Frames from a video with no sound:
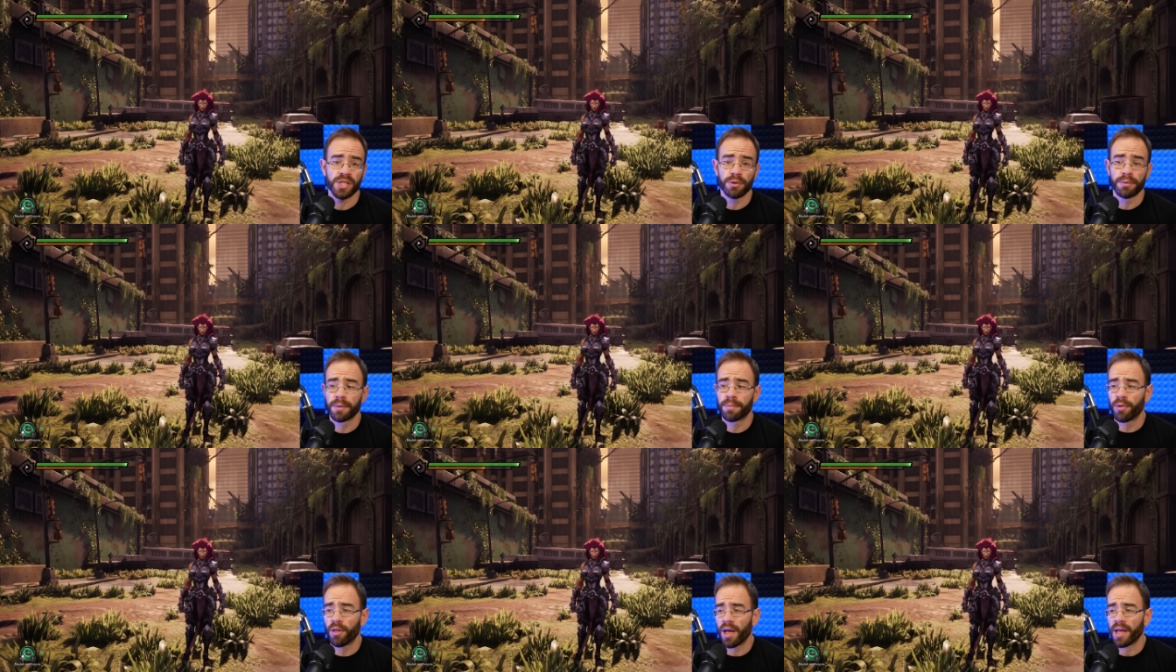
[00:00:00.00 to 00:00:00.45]
you'll
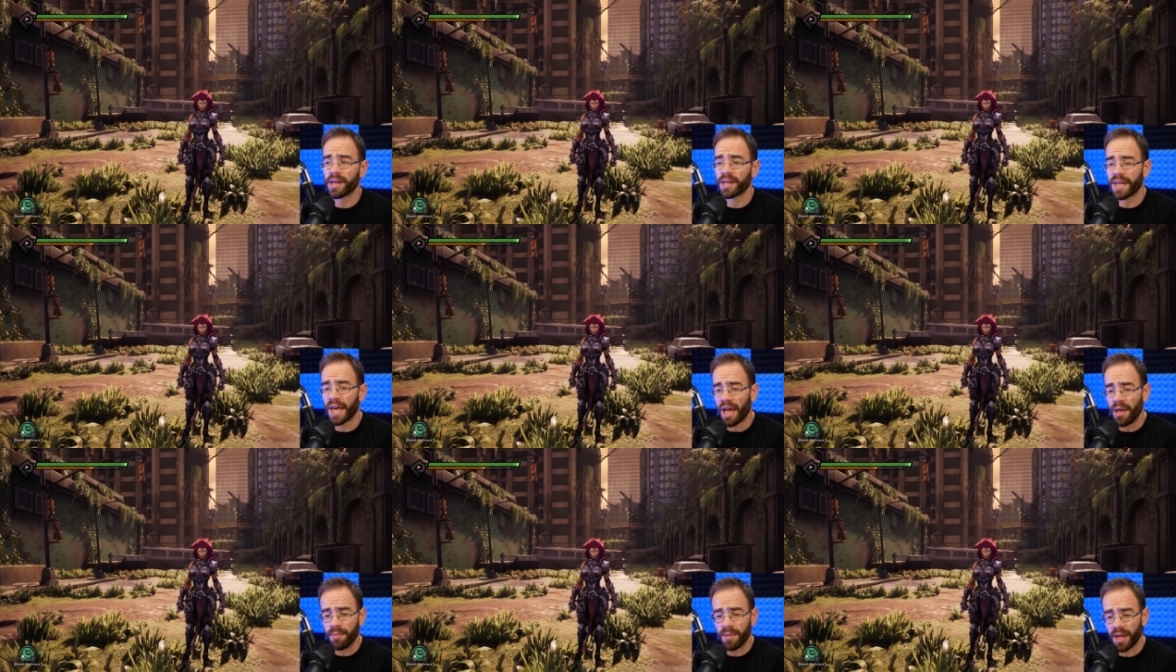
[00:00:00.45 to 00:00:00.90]
be playing a
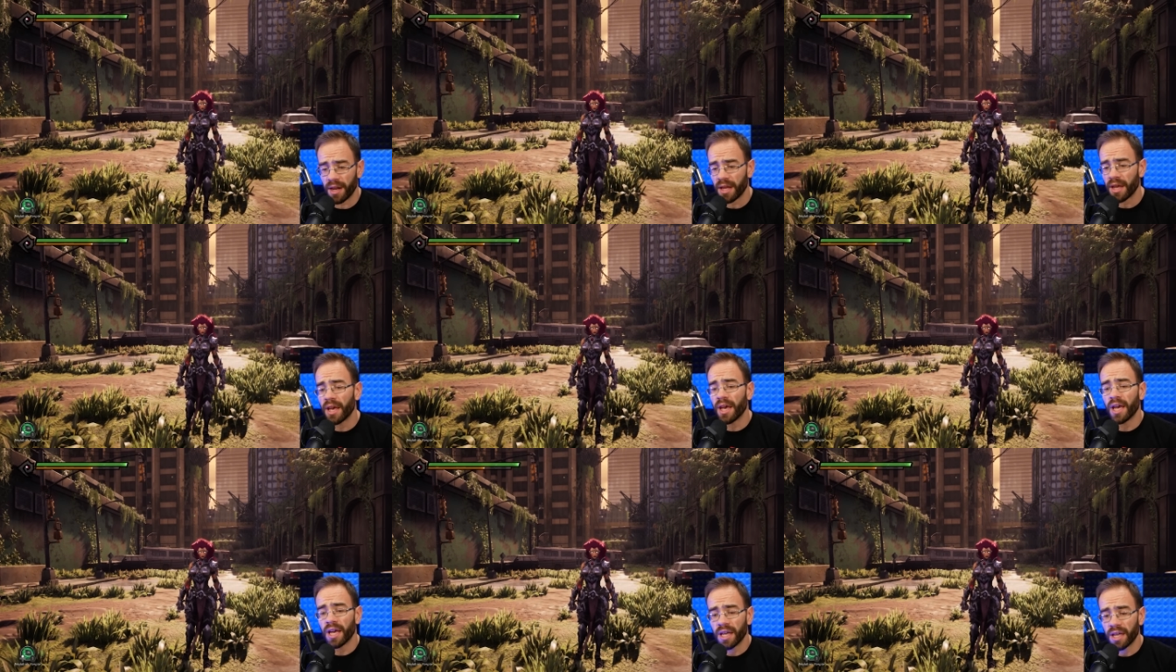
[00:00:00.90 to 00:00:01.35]
game that
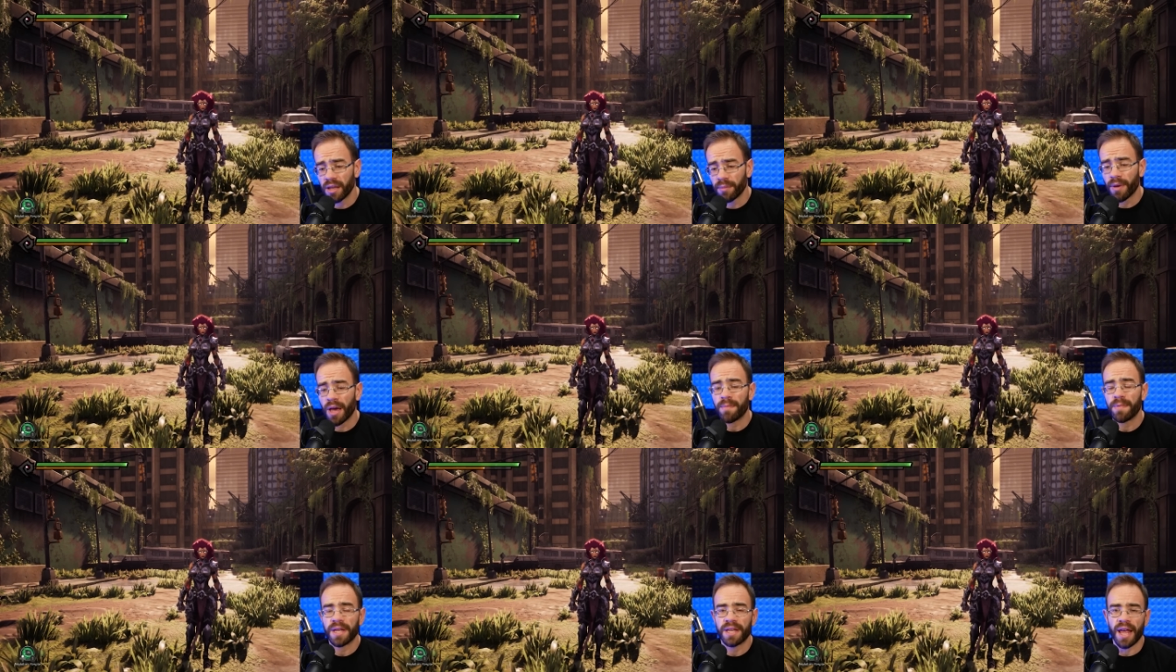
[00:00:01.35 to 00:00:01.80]
you
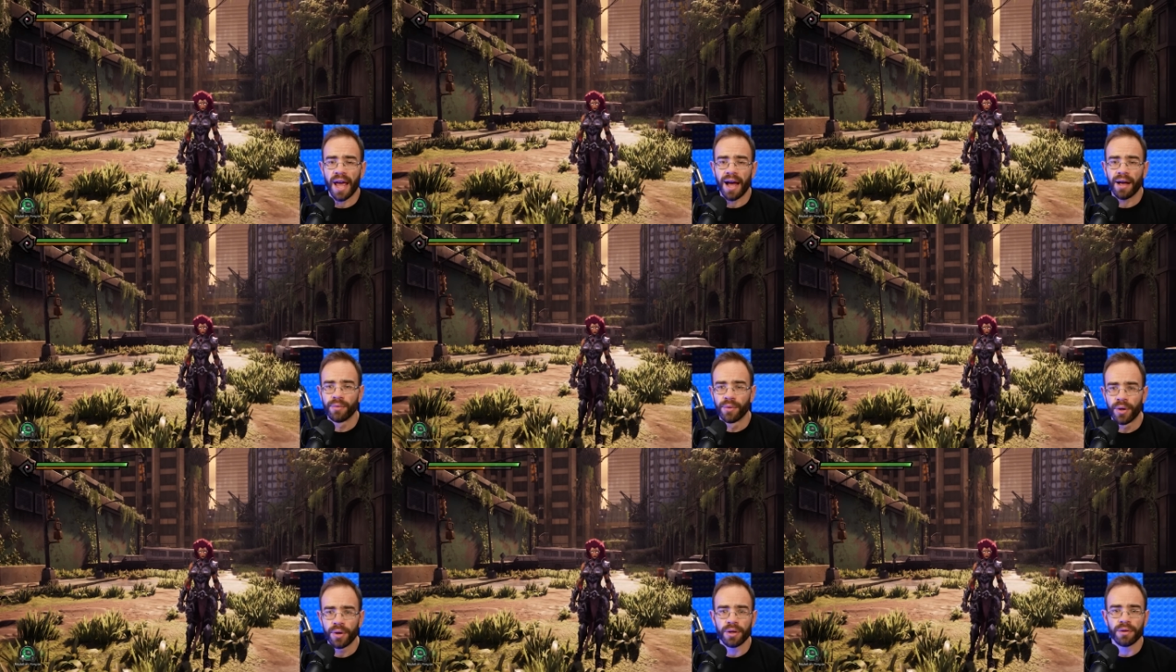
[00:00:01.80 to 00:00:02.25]
might be
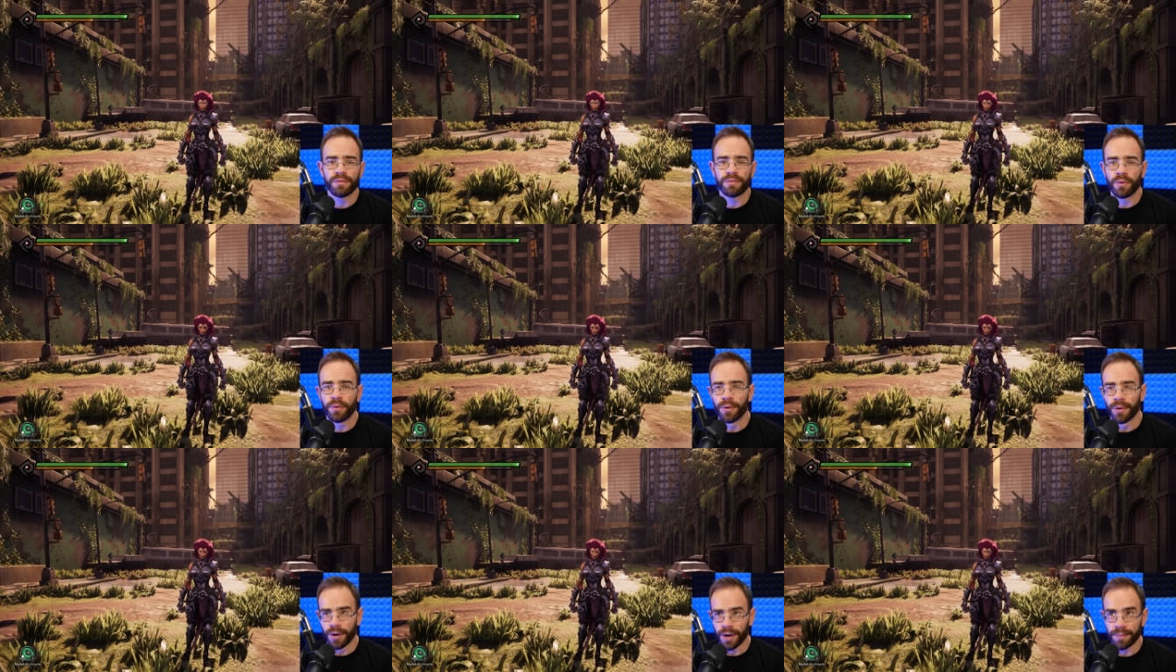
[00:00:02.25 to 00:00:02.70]
downloading
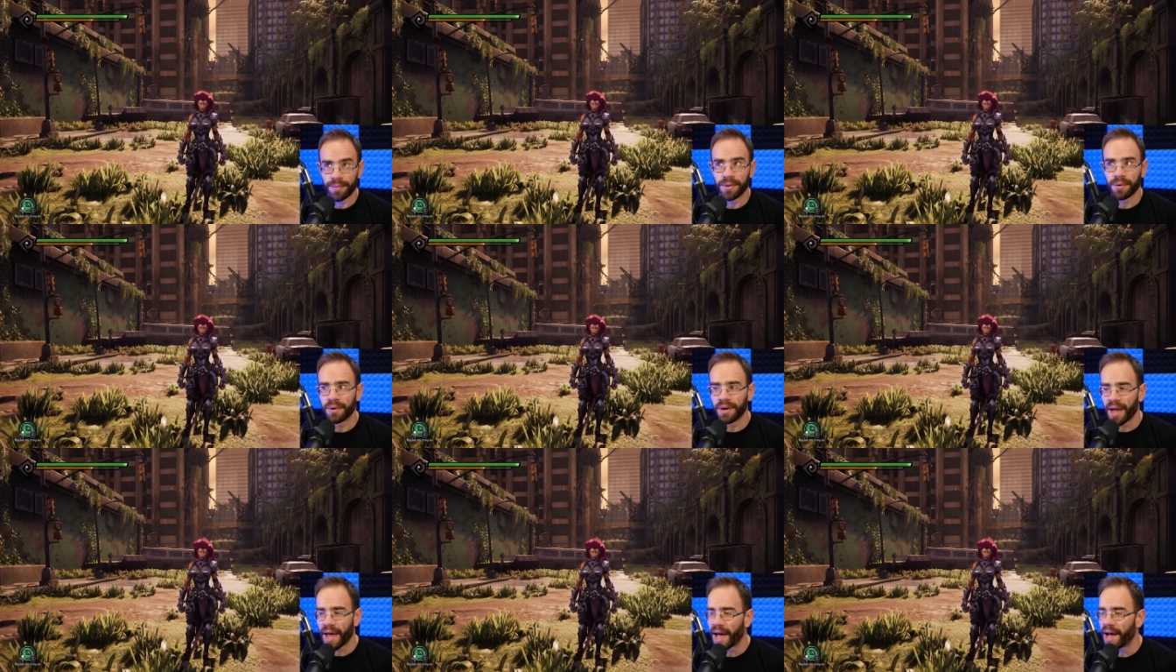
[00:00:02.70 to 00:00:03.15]
for up
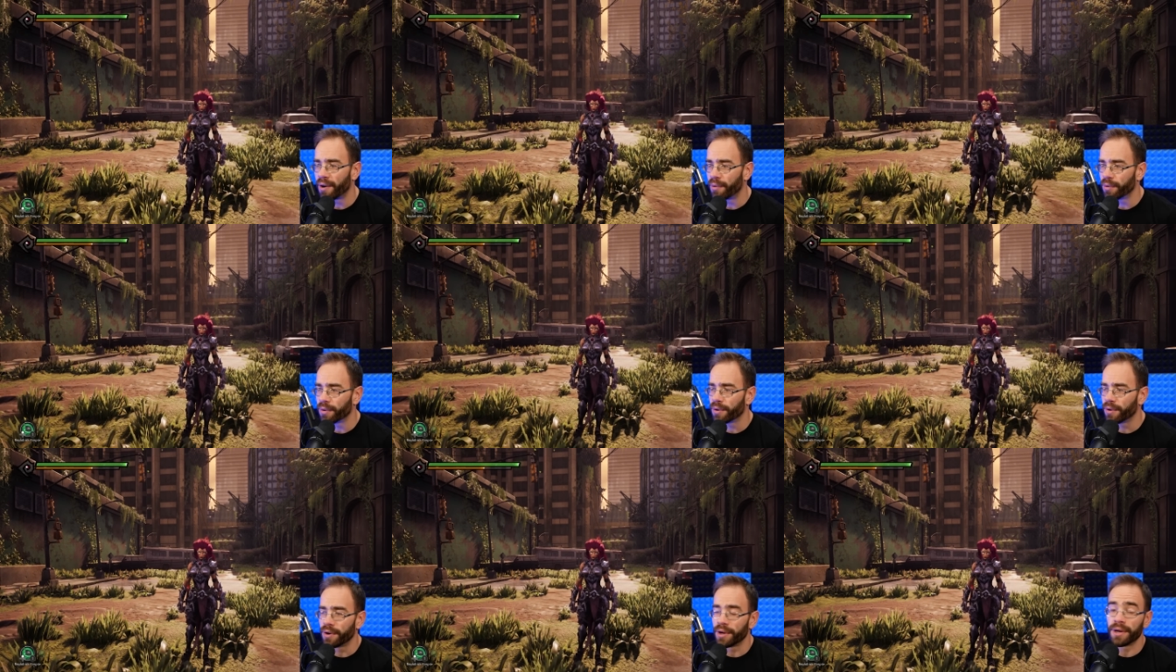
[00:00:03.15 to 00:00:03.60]
to an
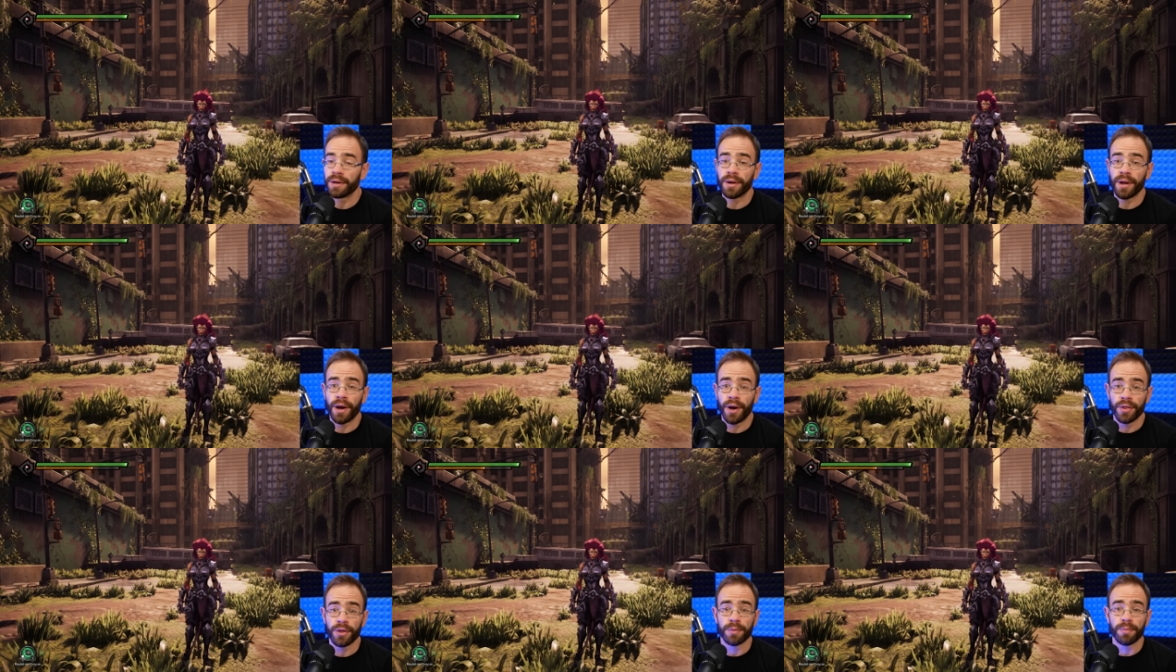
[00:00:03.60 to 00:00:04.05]
hour on
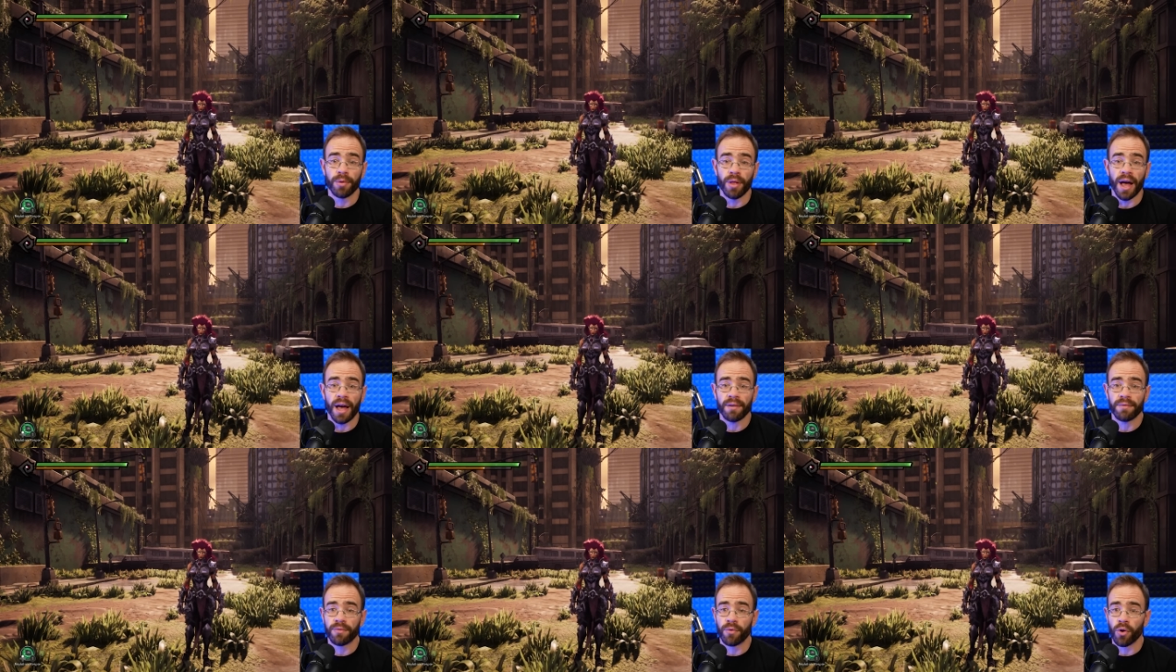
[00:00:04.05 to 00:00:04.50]
other
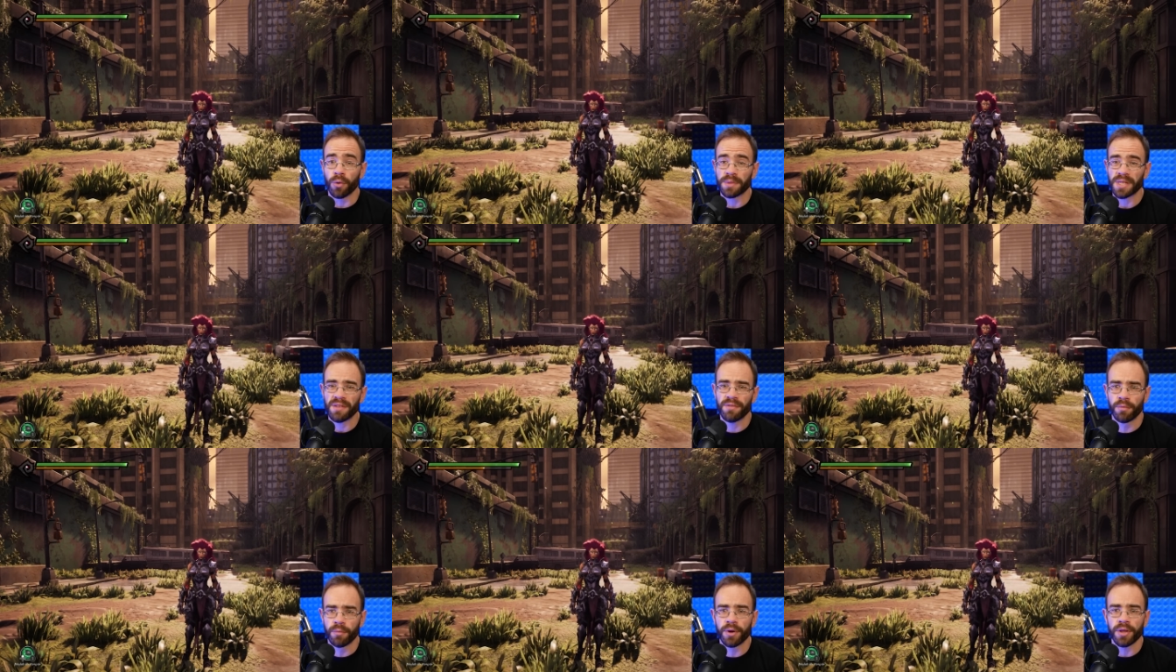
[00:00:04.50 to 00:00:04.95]
platforms,
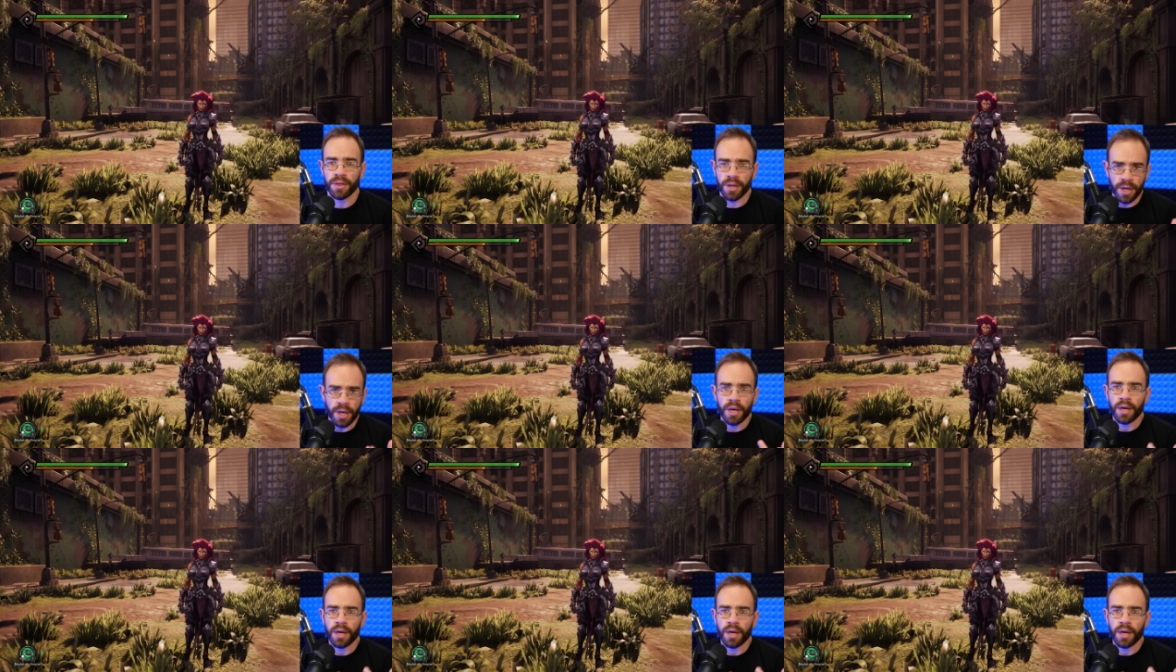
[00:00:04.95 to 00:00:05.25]
even with